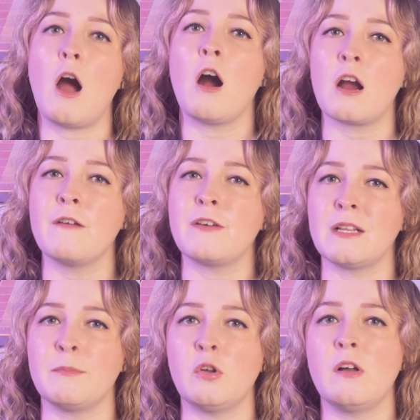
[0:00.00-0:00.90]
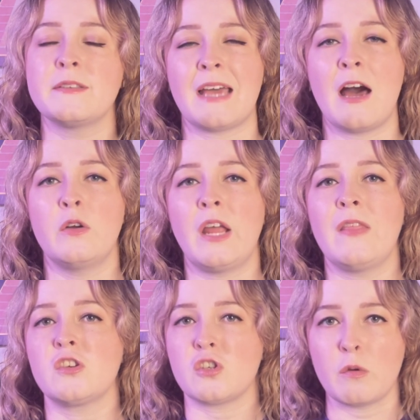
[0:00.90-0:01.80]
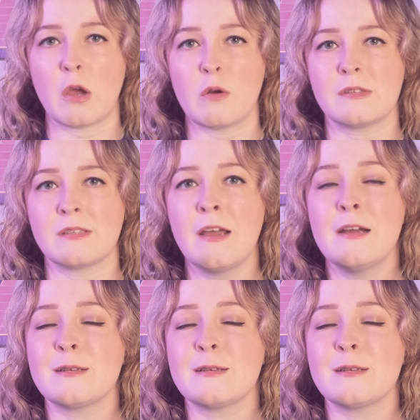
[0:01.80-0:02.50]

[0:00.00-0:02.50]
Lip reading: are available down in the show notes.